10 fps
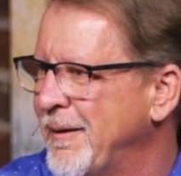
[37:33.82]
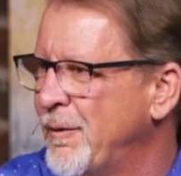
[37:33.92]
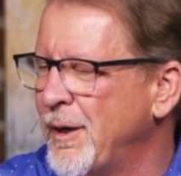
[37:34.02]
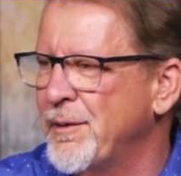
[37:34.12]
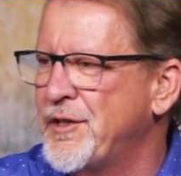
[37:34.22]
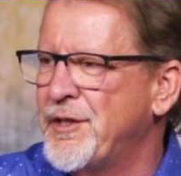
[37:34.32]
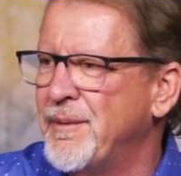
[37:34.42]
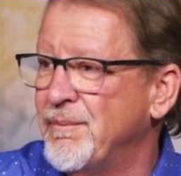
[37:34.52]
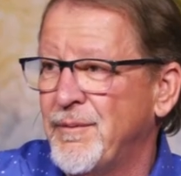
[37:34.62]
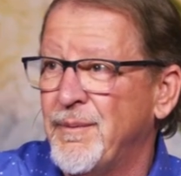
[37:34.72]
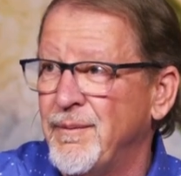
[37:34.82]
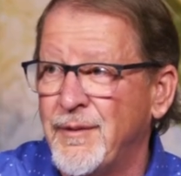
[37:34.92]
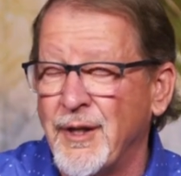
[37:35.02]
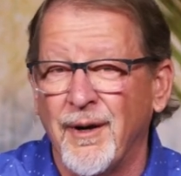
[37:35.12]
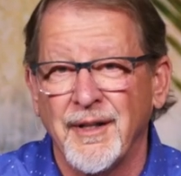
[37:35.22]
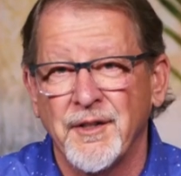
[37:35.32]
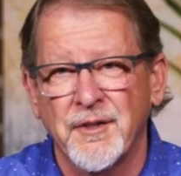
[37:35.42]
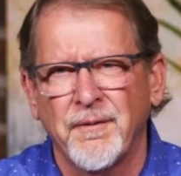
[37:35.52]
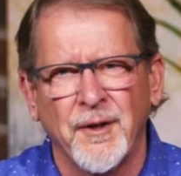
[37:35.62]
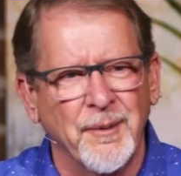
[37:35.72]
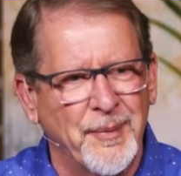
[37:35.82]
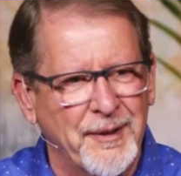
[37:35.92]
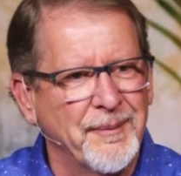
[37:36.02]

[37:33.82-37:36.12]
Where was John's verb?